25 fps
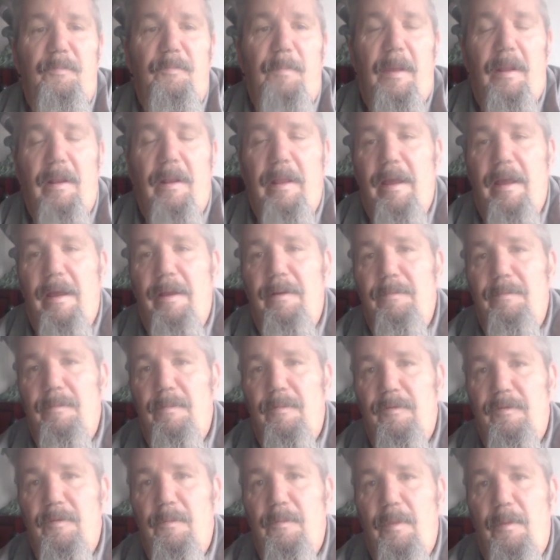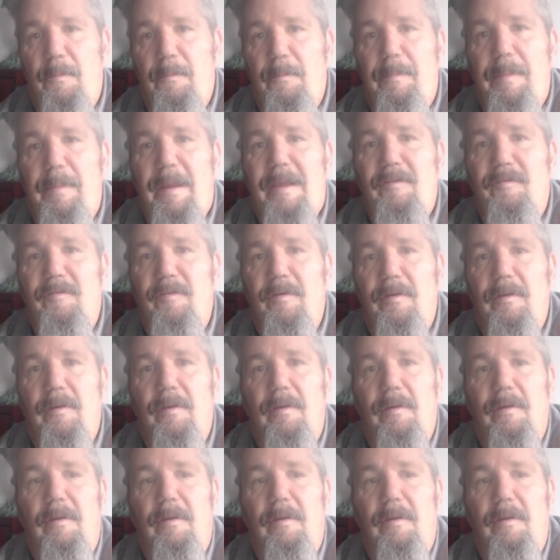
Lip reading: spell out some of the basic